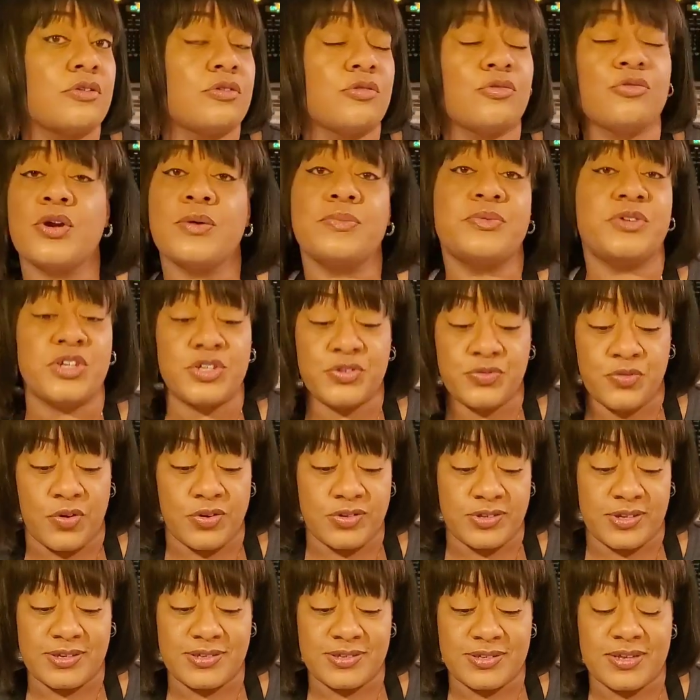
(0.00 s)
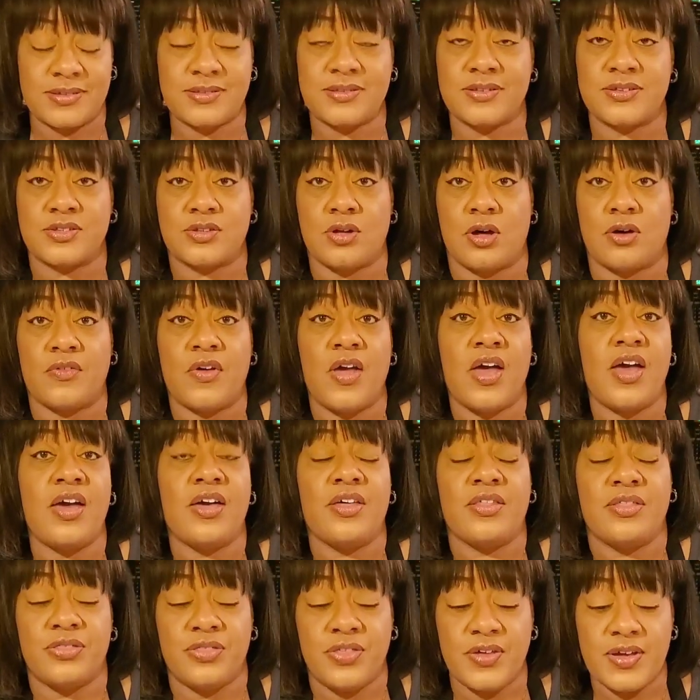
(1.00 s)
Cream cheese frosting sets this off.
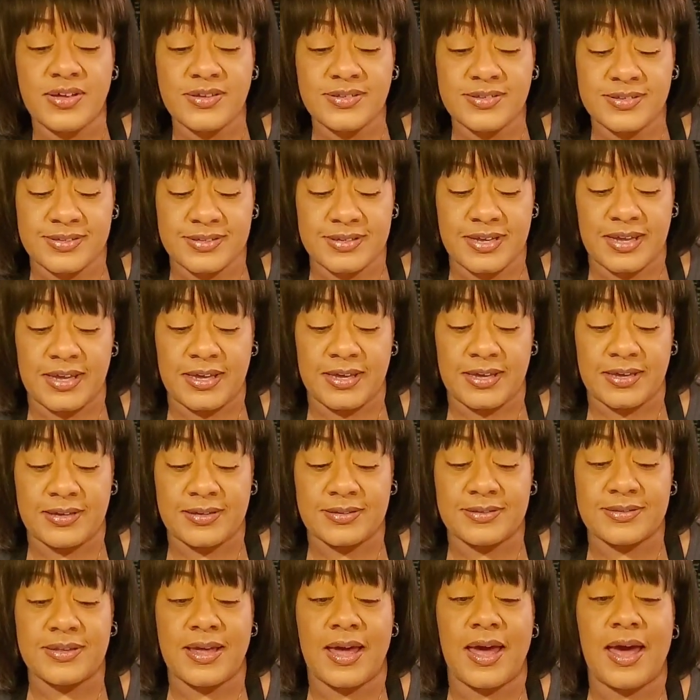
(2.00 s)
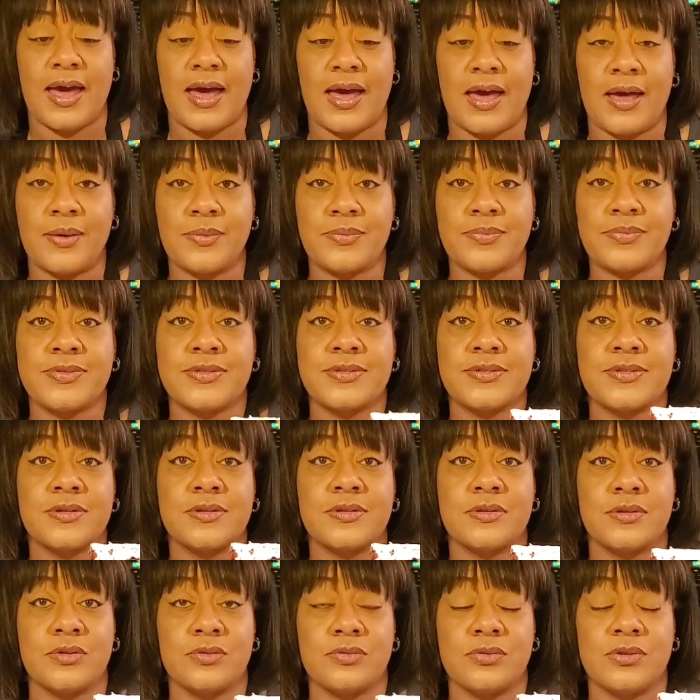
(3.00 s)
This is
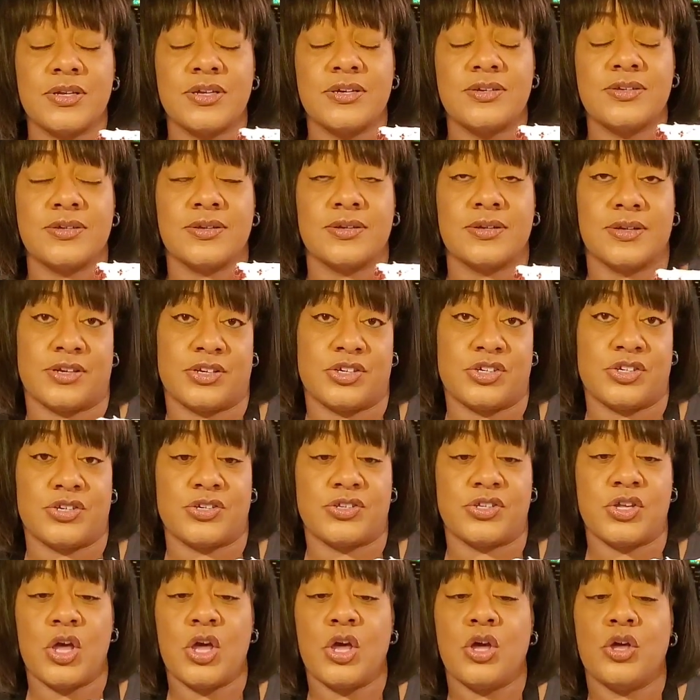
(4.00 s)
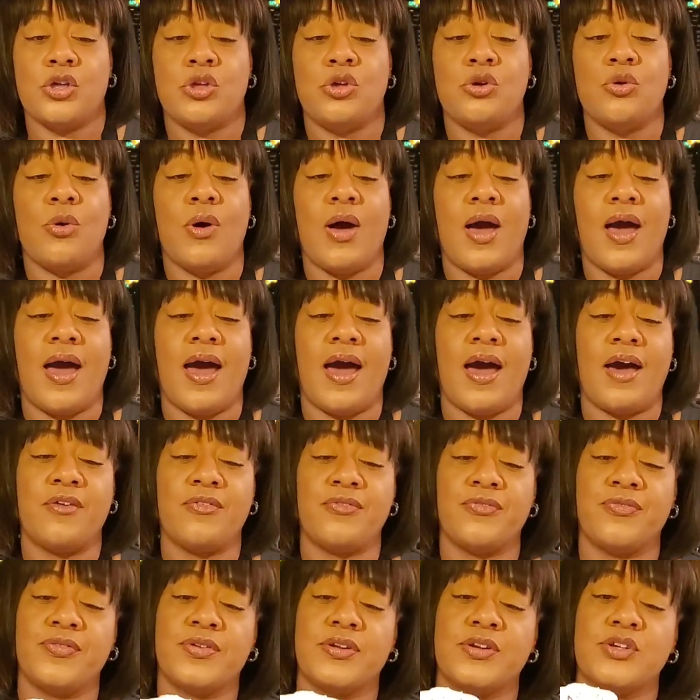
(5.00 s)
absolutely delicious. You
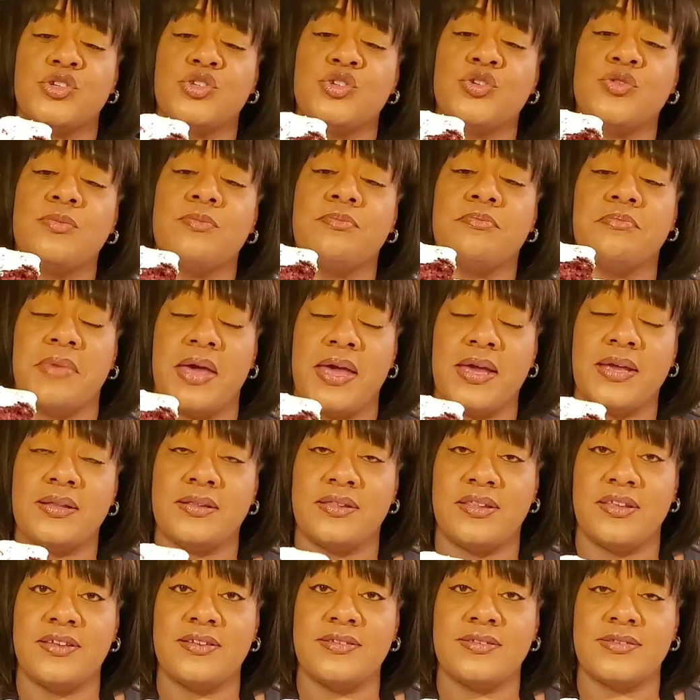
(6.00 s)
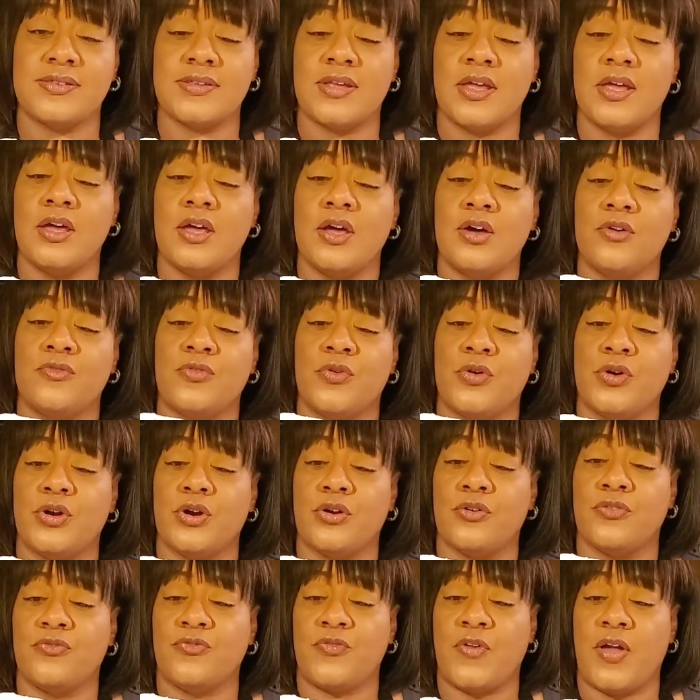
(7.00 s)
have to make this for
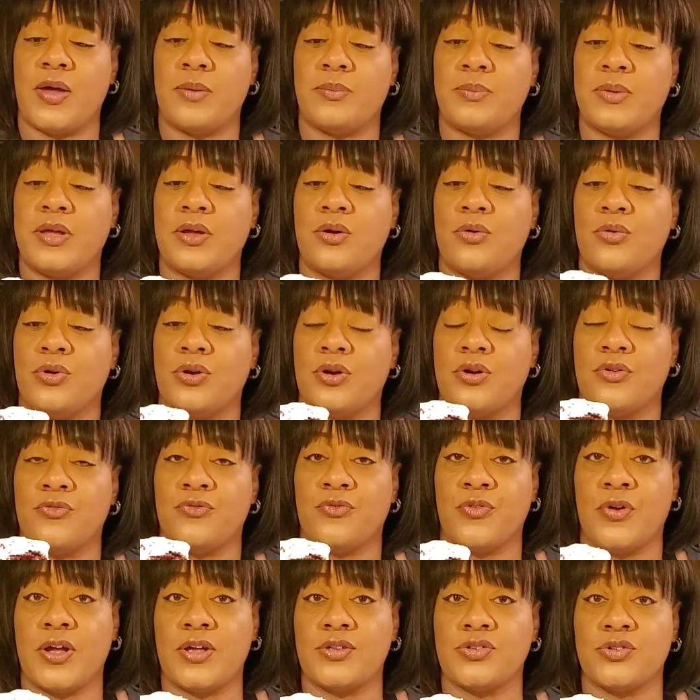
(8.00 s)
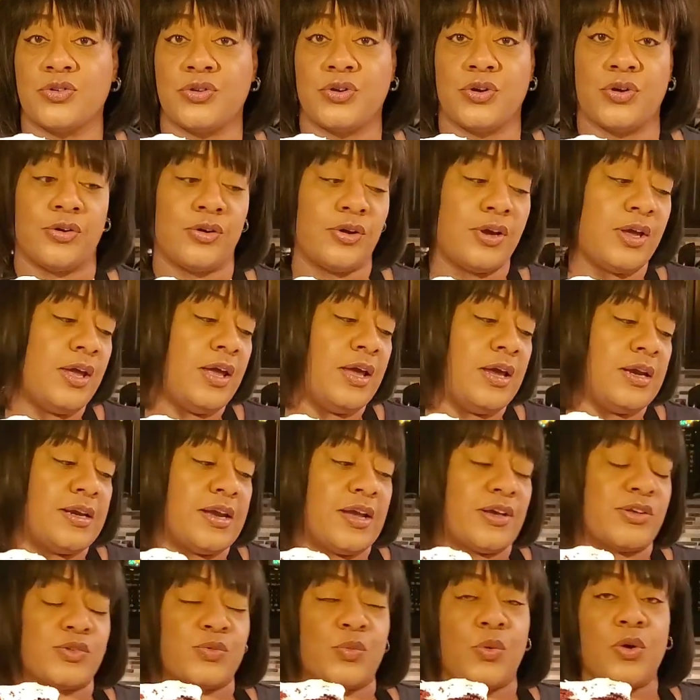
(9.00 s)
your family or your friends or your
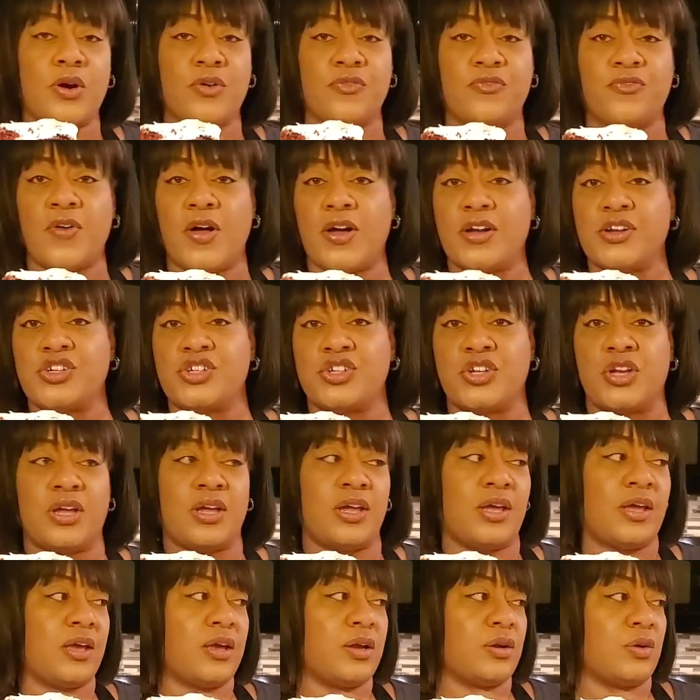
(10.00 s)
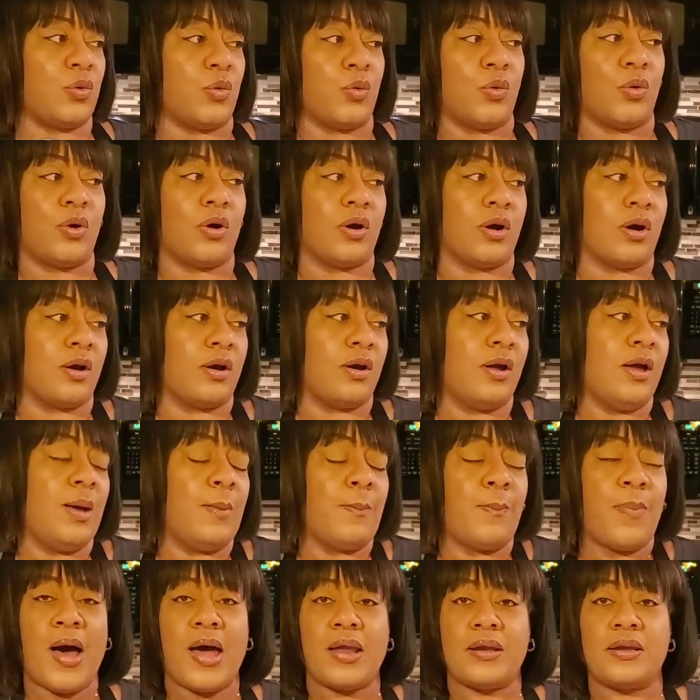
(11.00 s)
next work function or
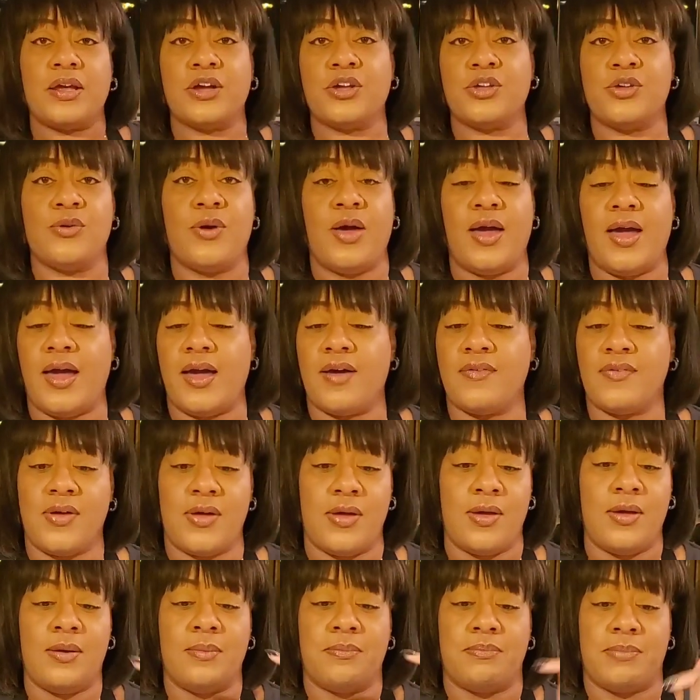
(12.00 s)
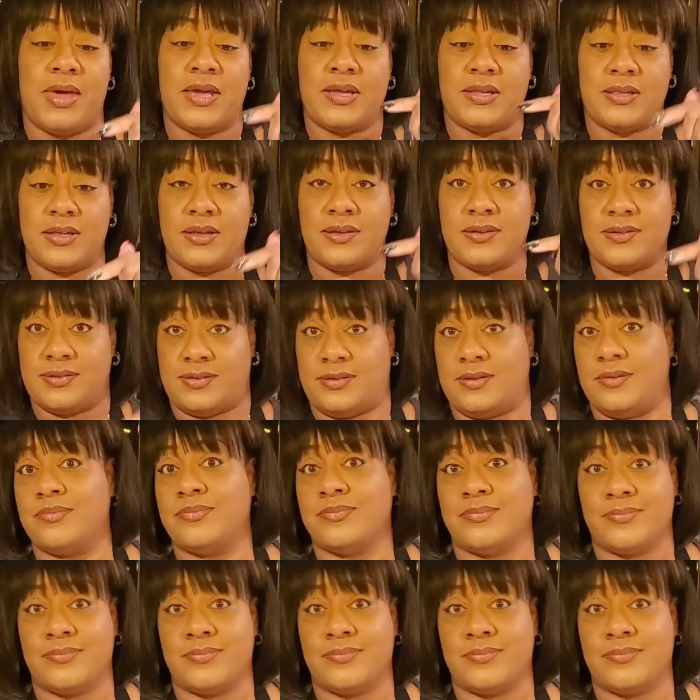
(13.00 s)
potluck you have. Make this.